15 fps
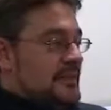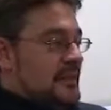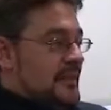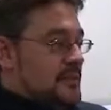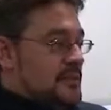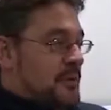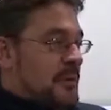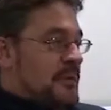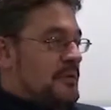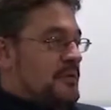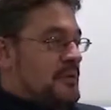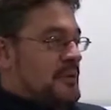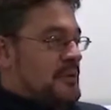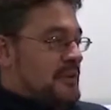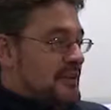20 or
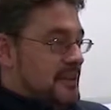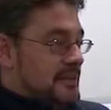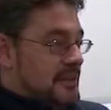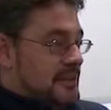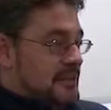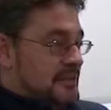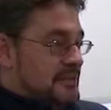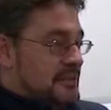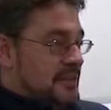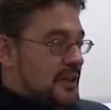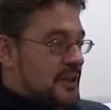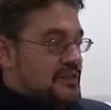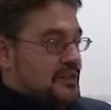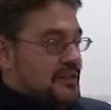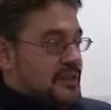30 of them
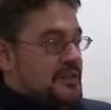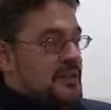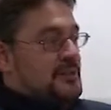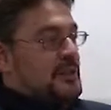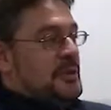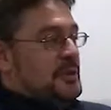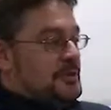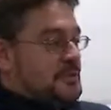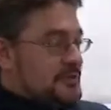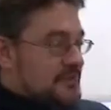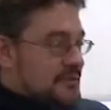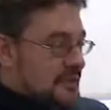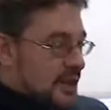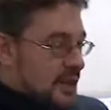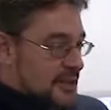into, the typical
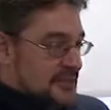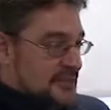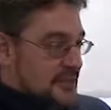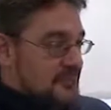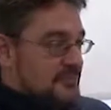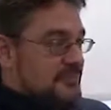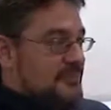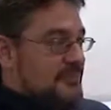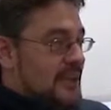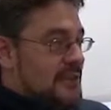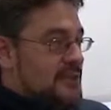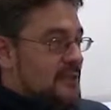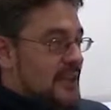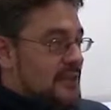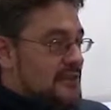type
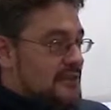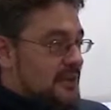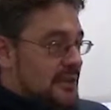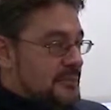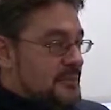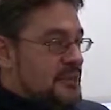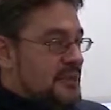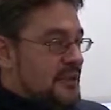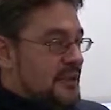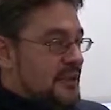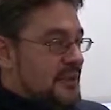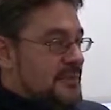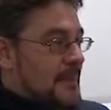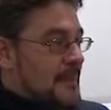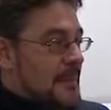Las Vegas type
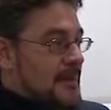casino.